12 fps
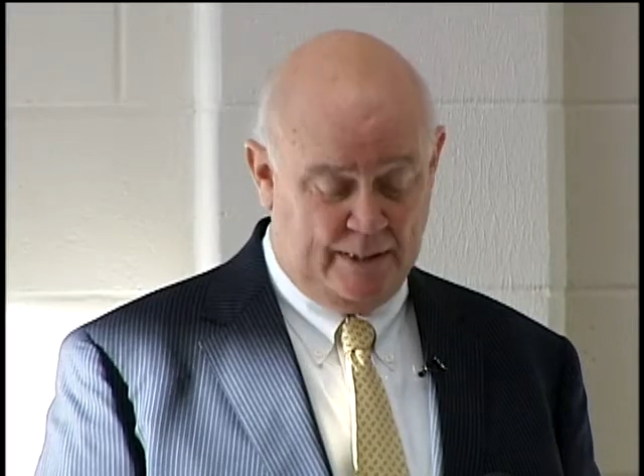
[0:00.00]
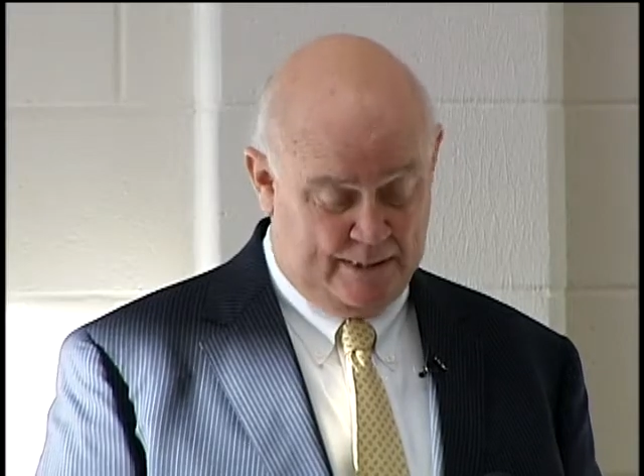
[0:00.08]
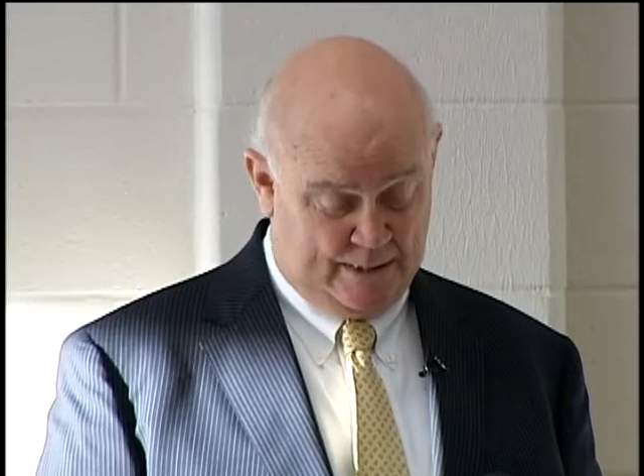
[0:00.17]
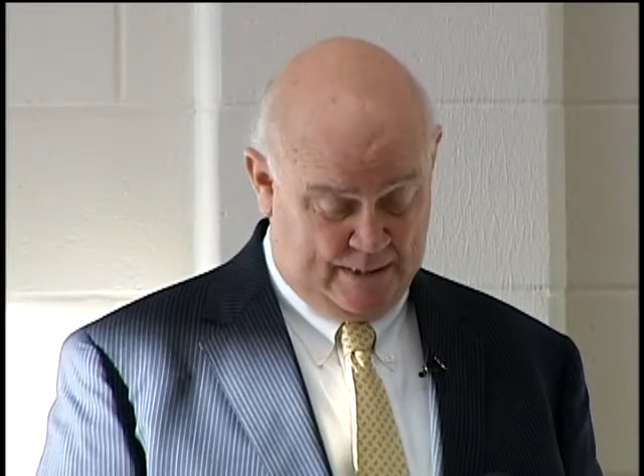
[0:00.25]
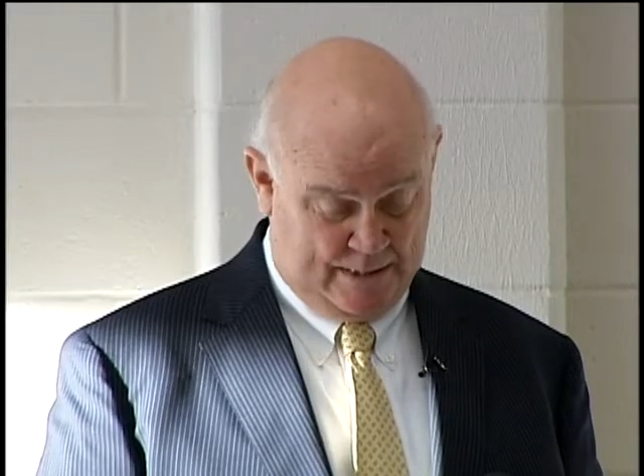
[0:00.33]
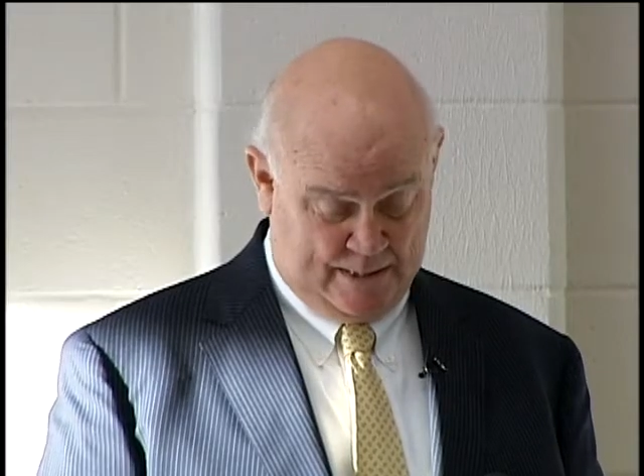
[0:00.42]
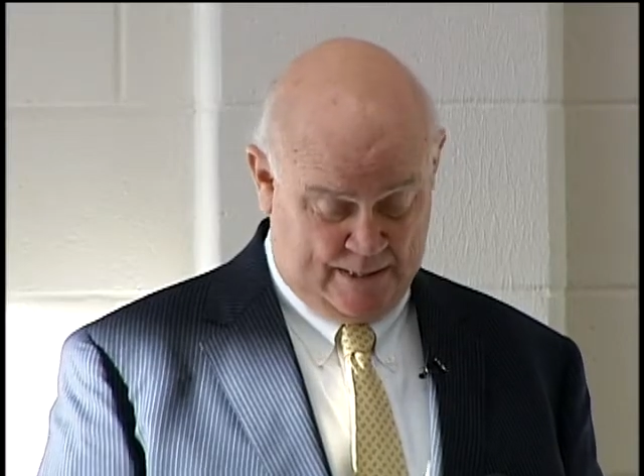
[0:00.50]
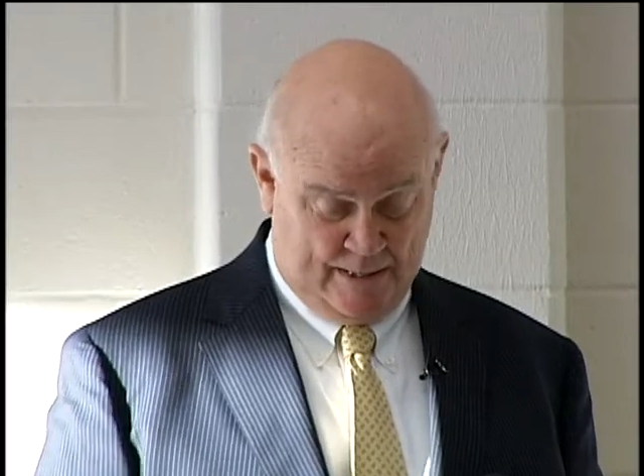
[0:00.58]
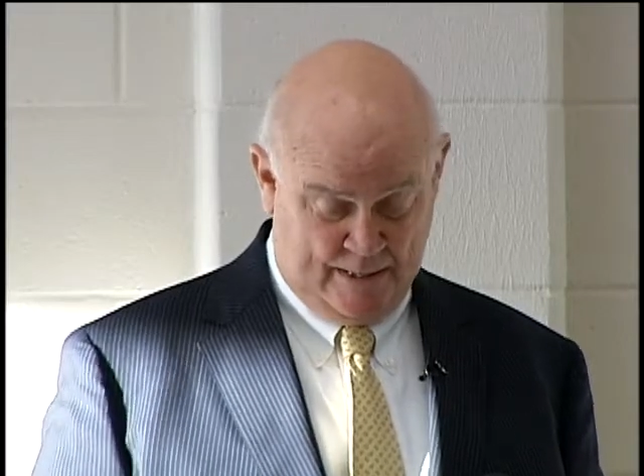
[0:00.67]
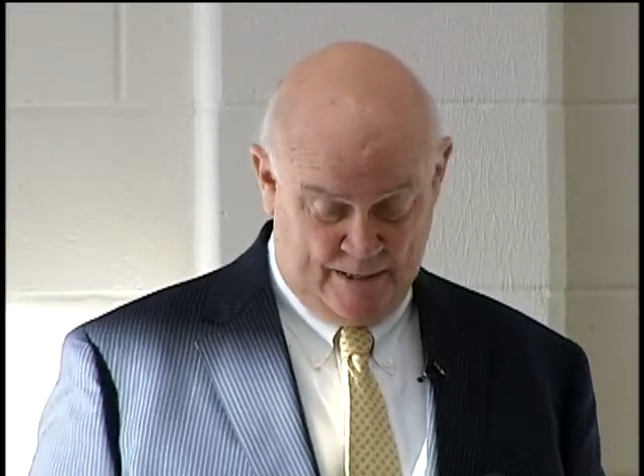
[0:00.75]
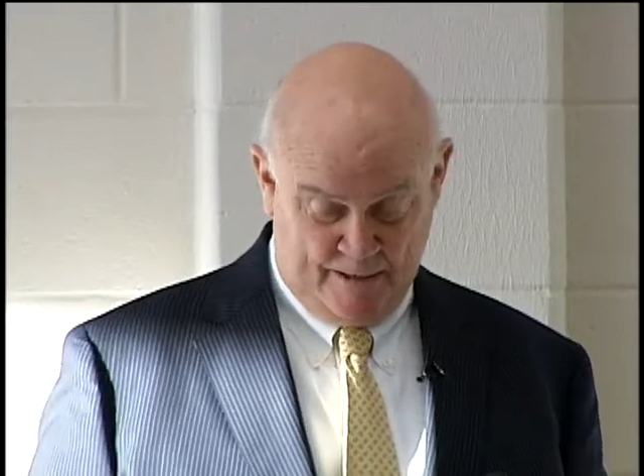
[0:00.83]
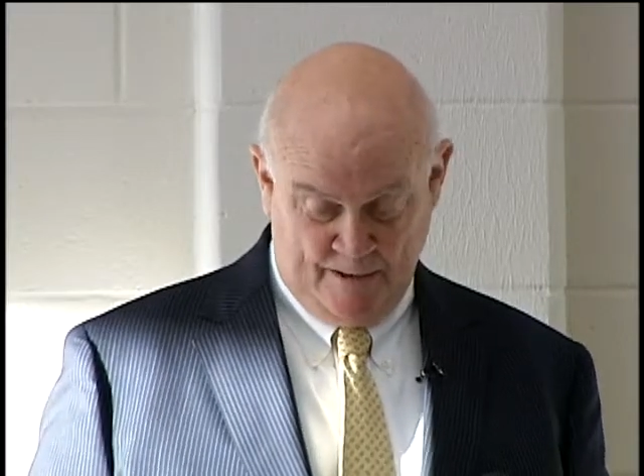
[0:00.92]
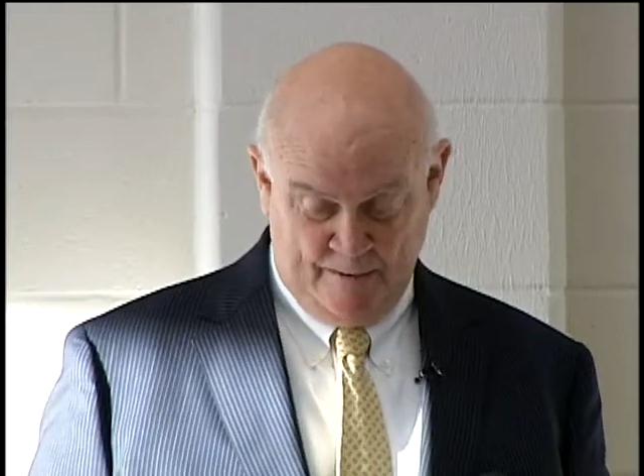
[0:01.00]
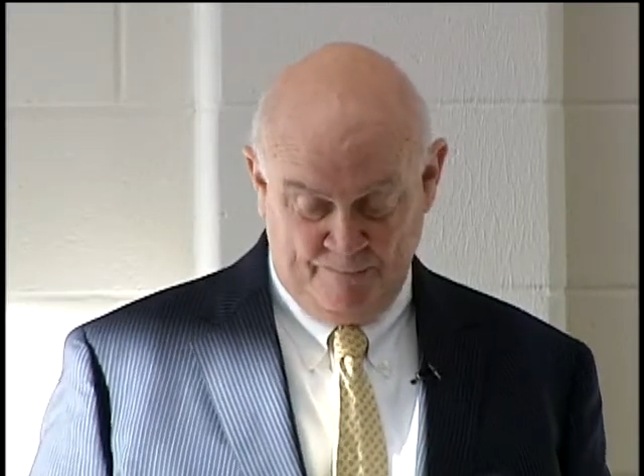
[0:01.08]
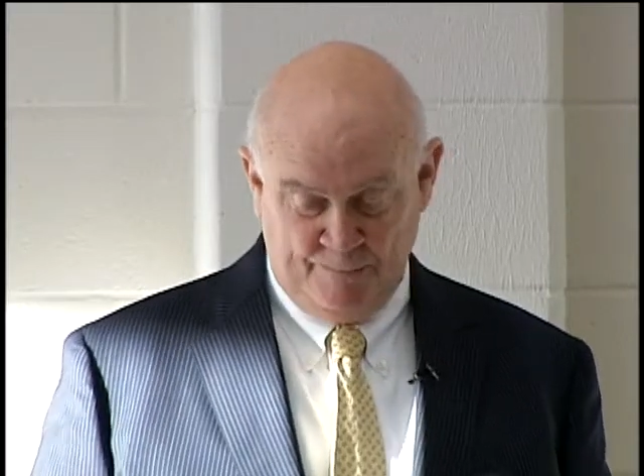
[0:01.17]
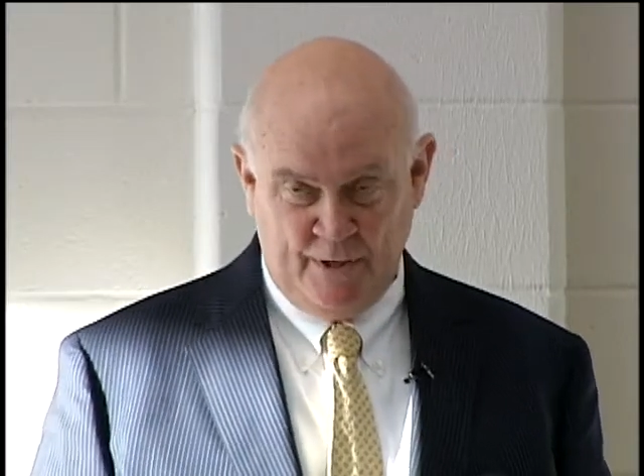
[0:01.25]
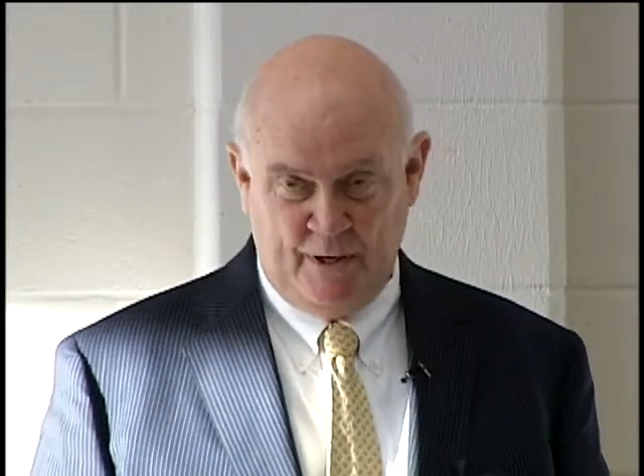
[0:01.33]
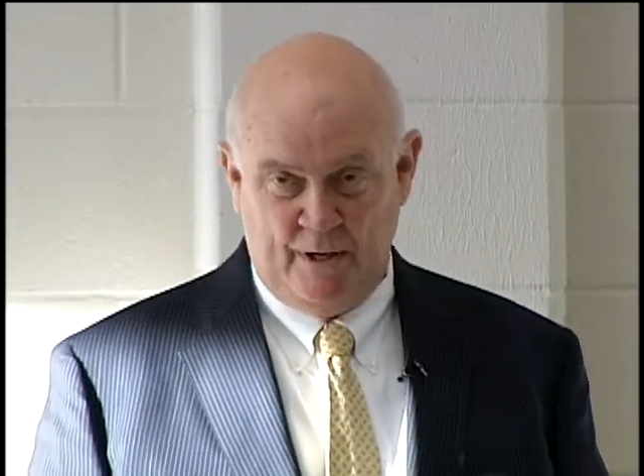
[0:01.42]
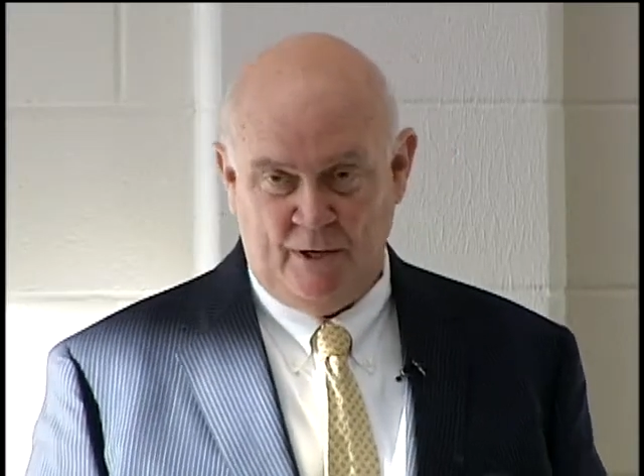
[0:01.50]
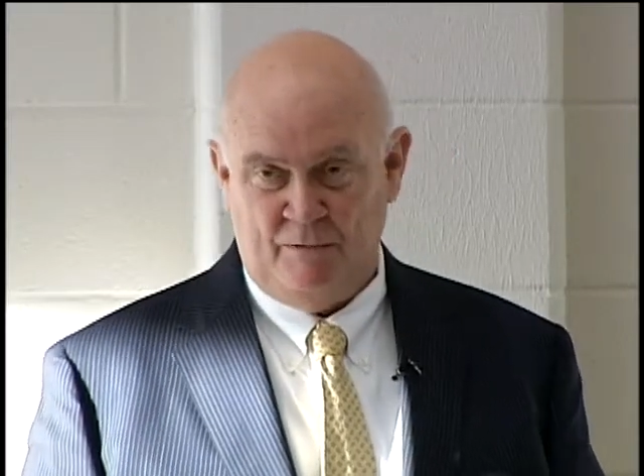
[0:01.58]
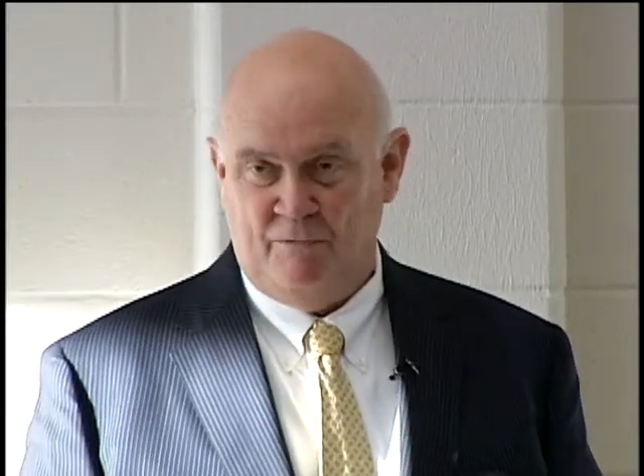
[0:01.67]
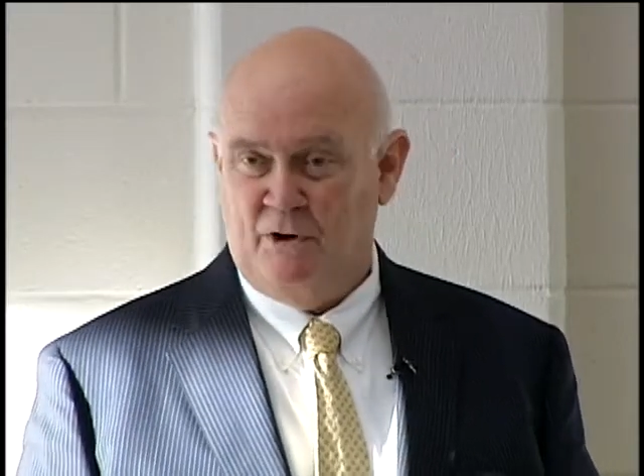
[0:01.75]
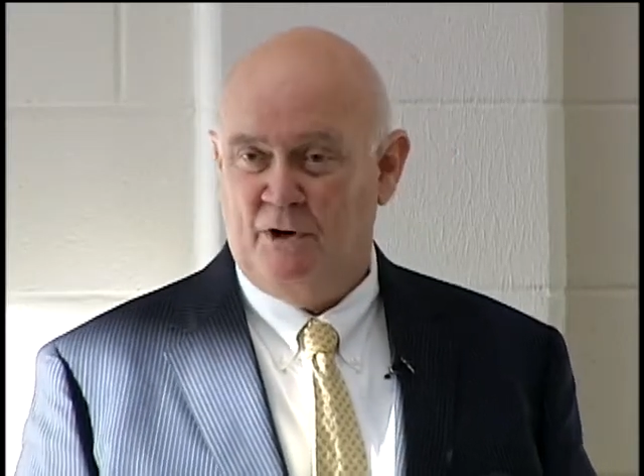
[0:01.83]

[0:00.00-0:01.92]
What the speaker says: lady, and